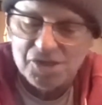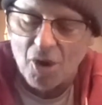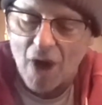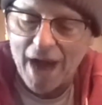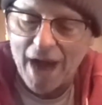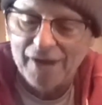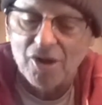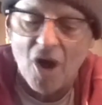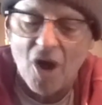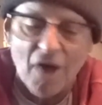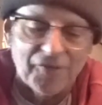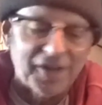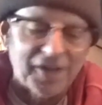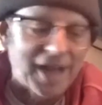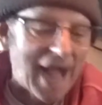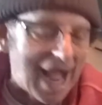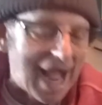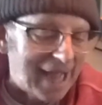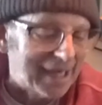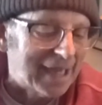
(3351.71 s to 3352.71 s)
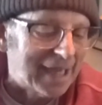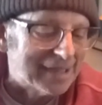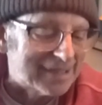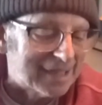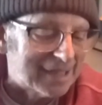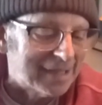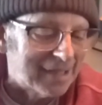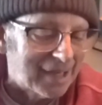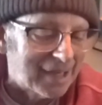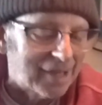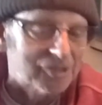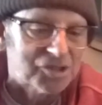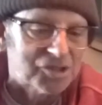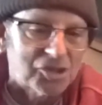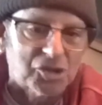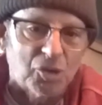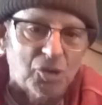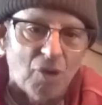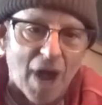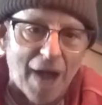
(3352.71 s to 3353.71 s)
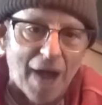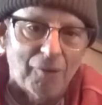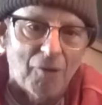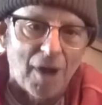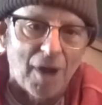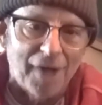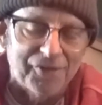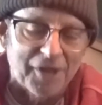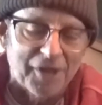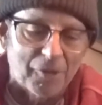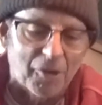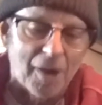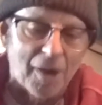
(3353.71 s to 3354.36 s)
So I called the guy and I said, here's the two I want.